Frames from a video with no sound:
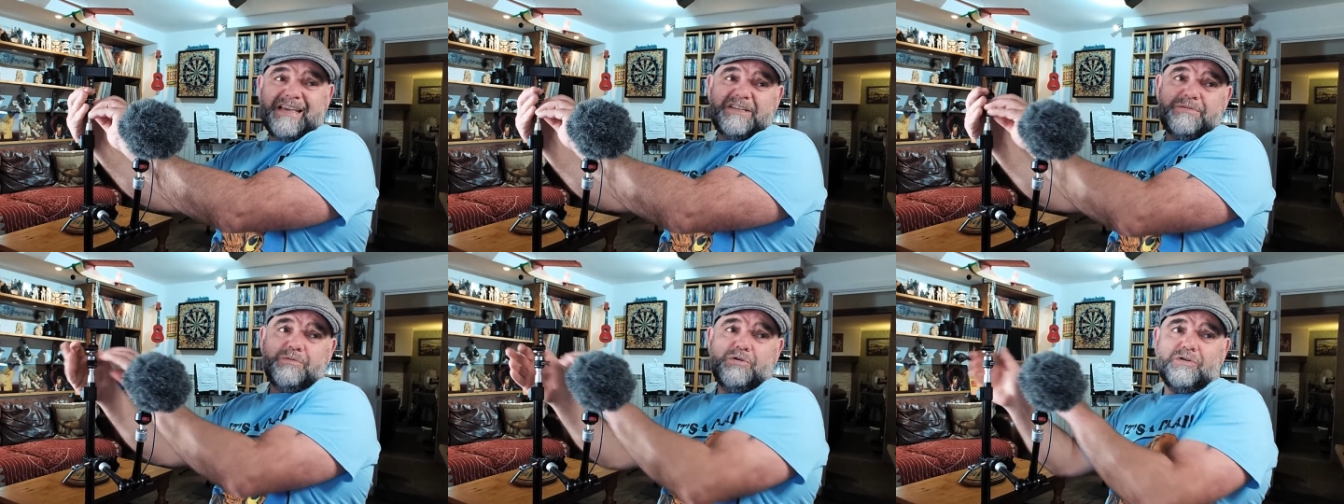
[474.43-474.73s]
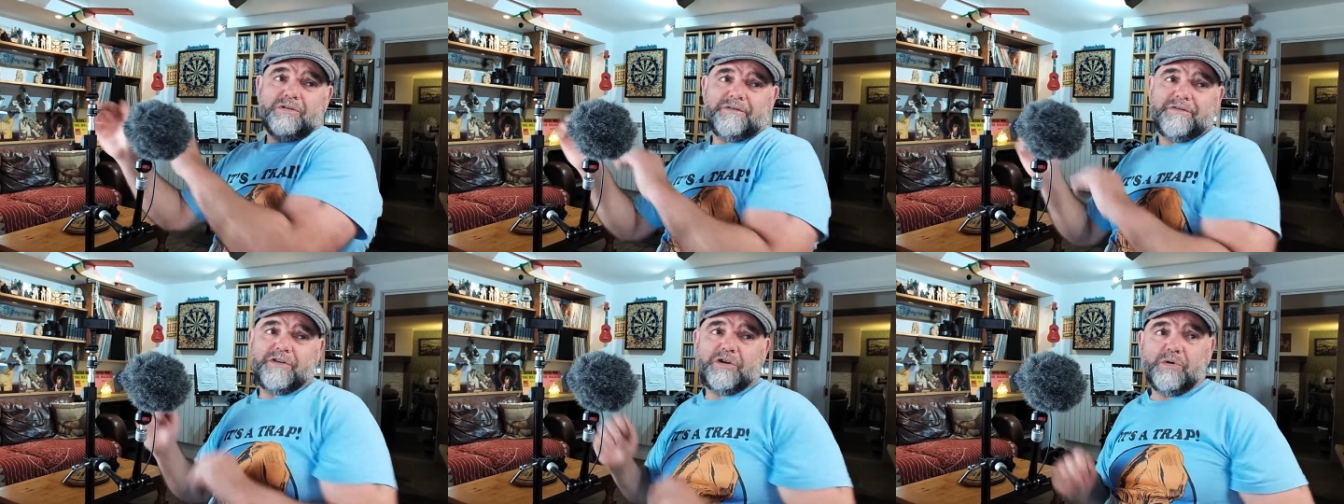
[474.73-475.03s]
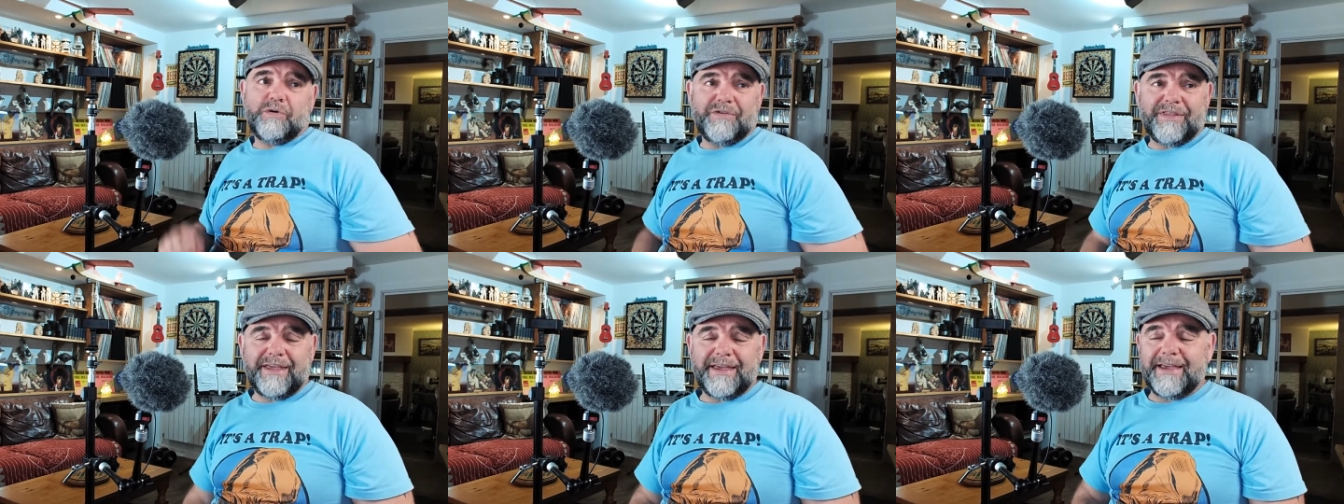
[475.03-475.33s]
That's my
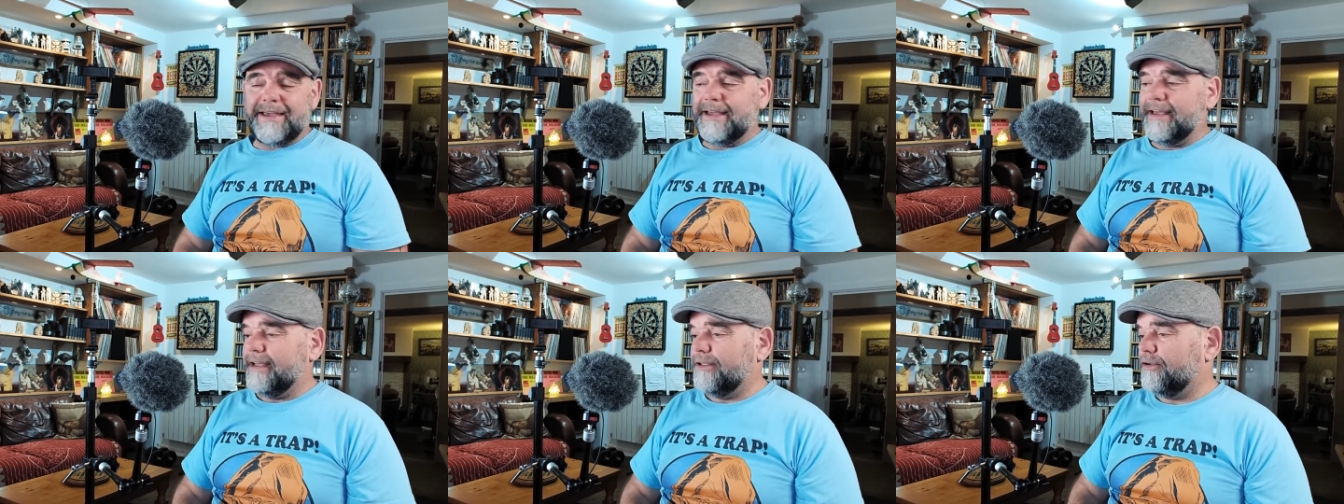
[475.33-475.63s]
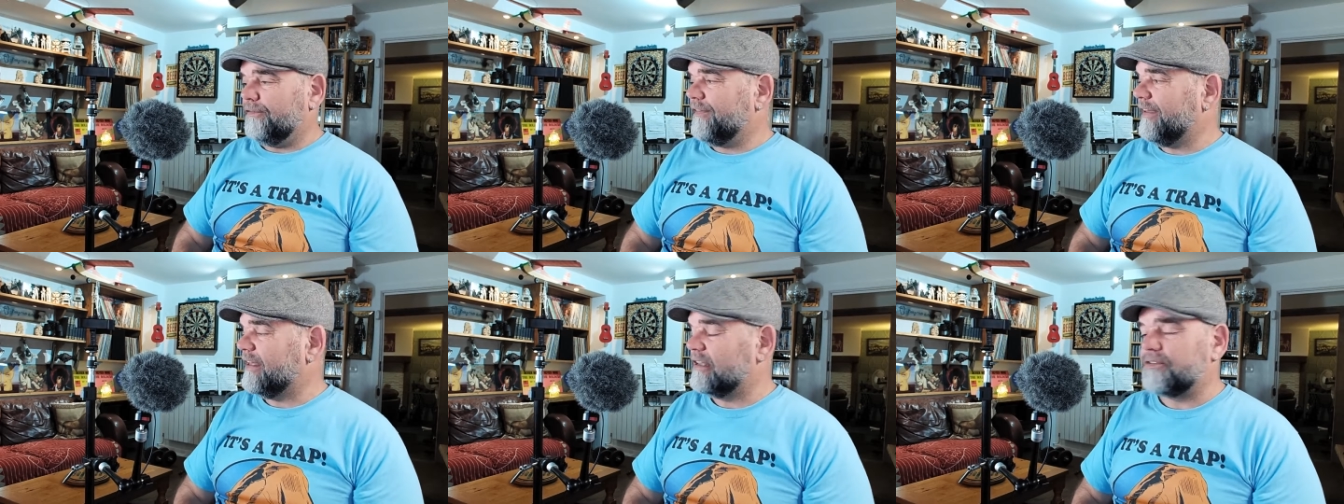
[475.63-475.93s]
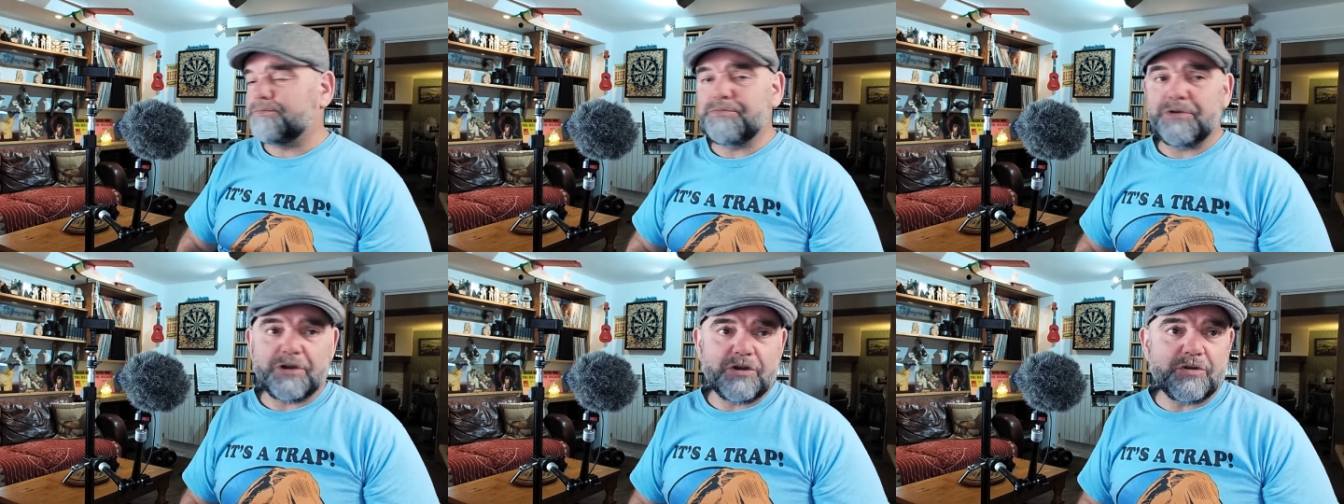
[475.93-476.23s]
view on that, and I think
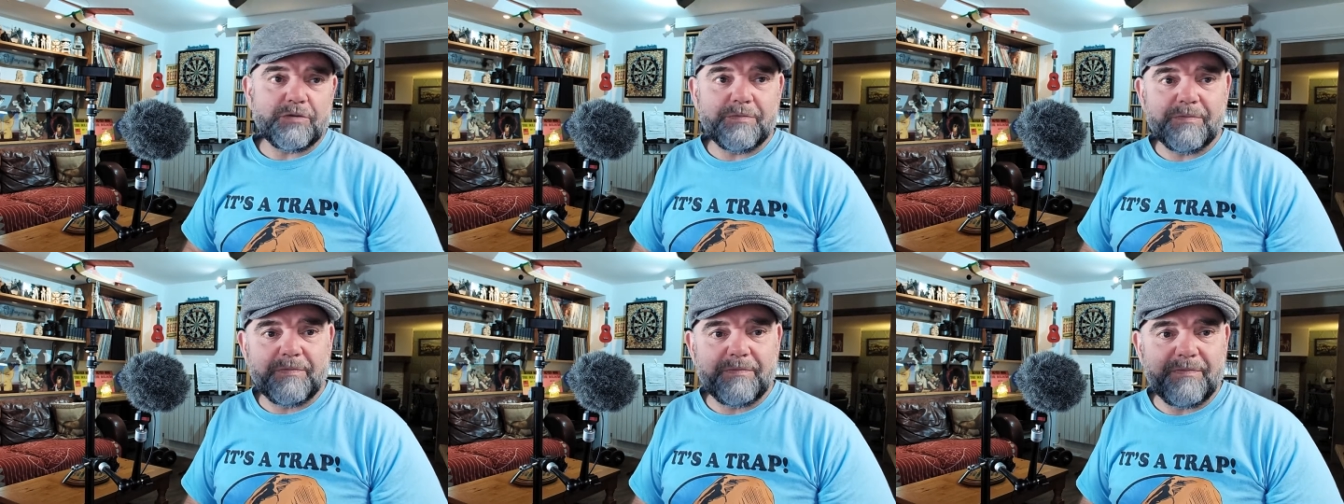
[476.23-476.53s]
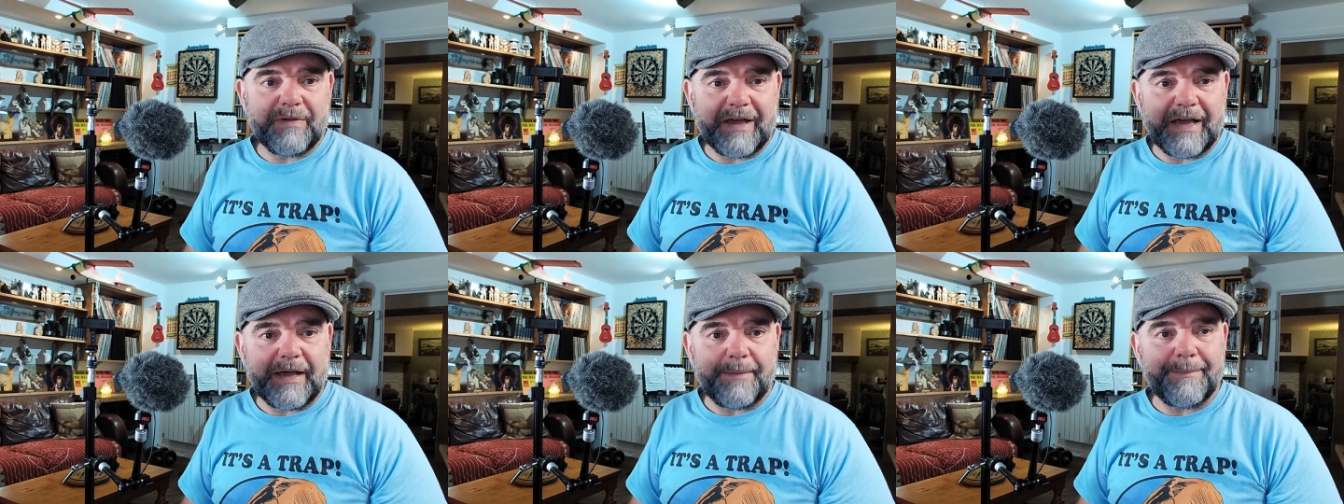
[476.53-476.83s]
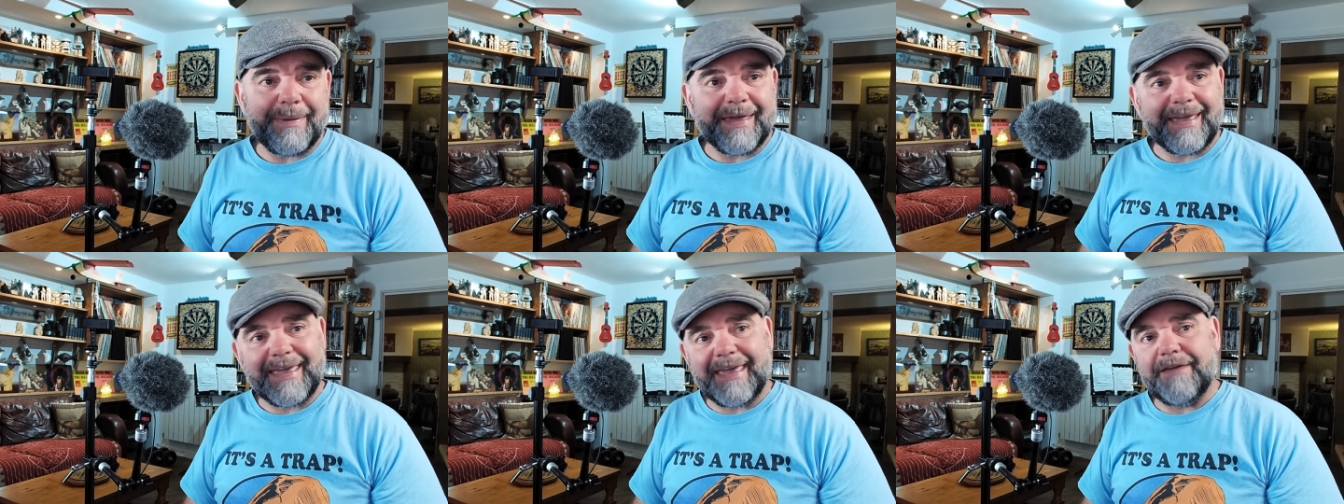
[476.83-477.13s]
it's a pretty good
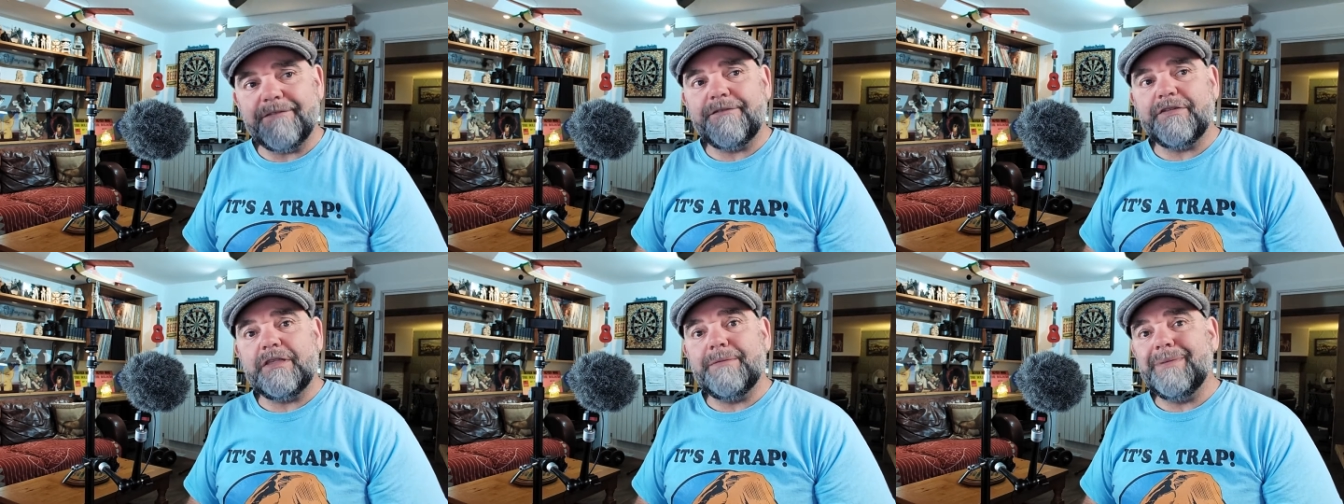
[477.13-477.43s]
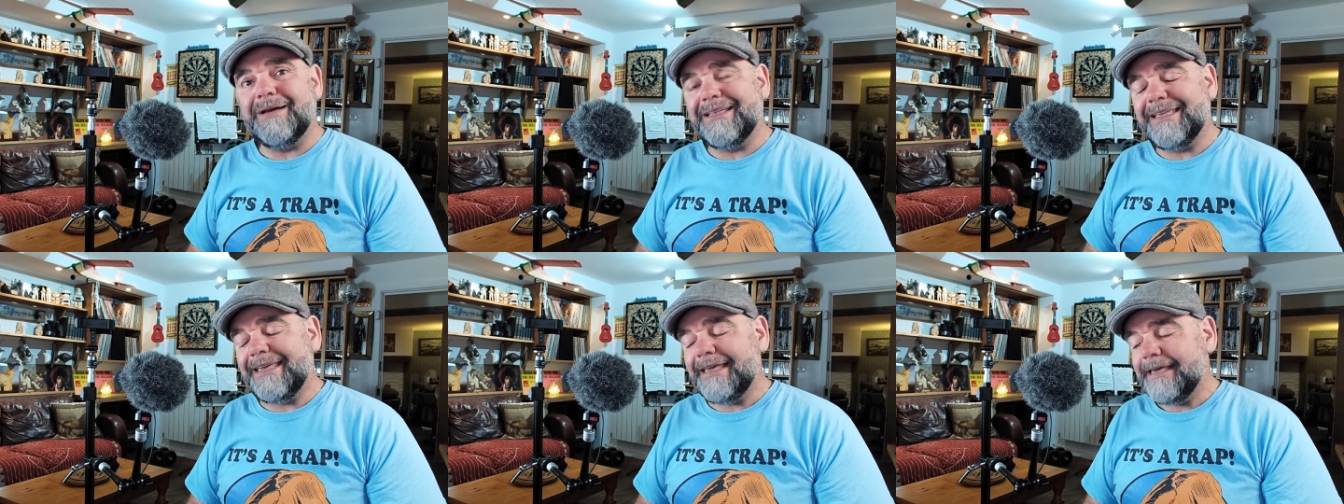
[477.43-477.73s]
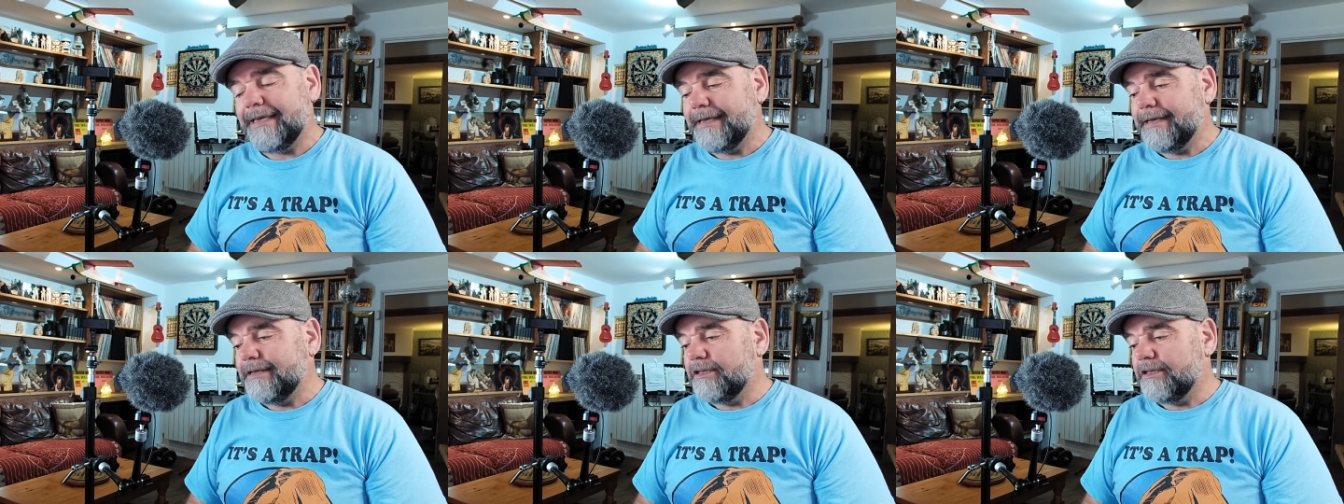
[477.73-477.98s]
bit of kit for the money.